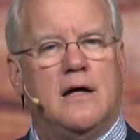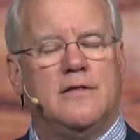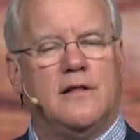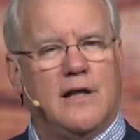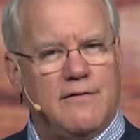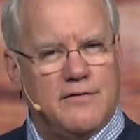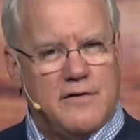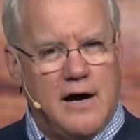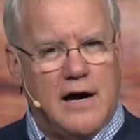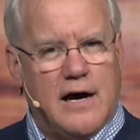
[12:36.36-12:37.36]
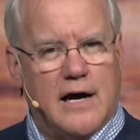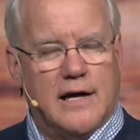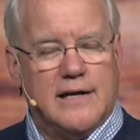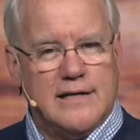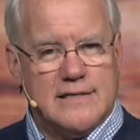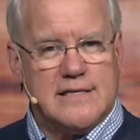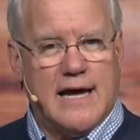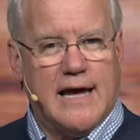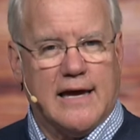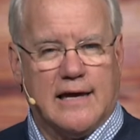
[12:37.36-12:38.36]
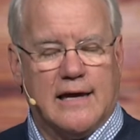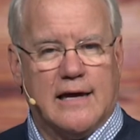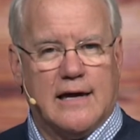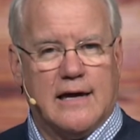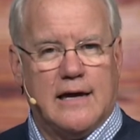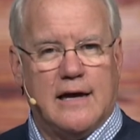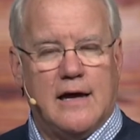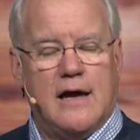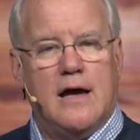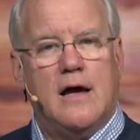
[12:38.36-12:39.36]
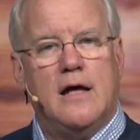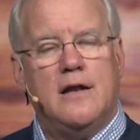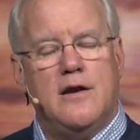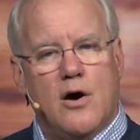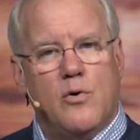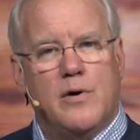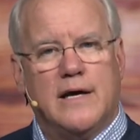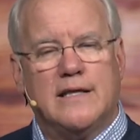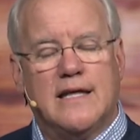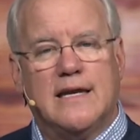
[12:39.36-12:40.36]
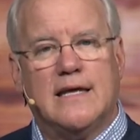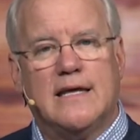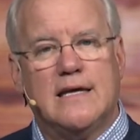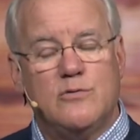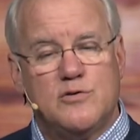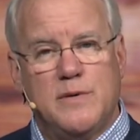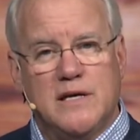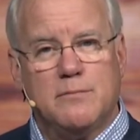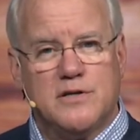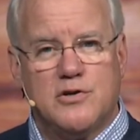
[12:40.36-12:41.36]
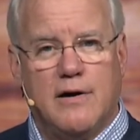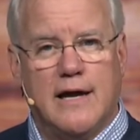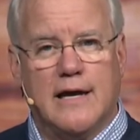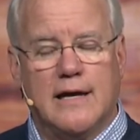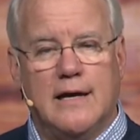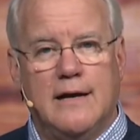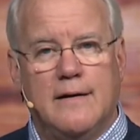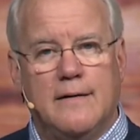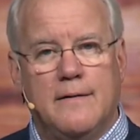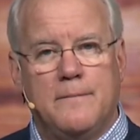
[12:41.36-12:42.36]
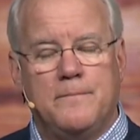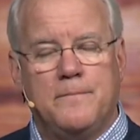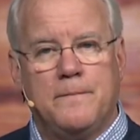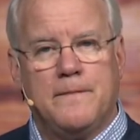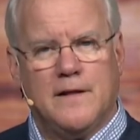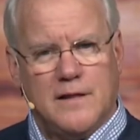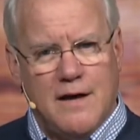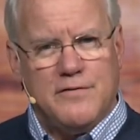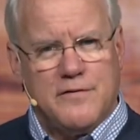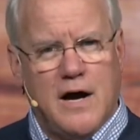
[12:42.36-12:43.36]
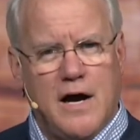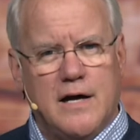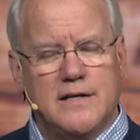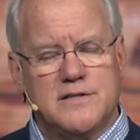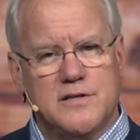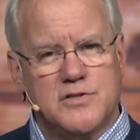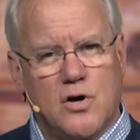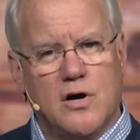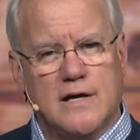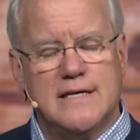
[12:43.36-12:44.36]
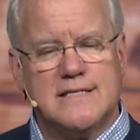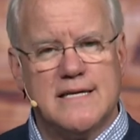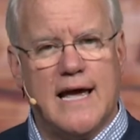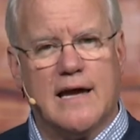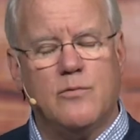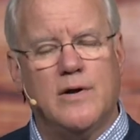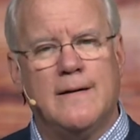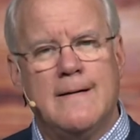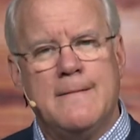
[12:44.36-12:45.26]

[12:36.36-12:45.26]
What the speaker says: "The love of God," he sang, knowing that he was being betrayed. "The love of God" is the song he sang when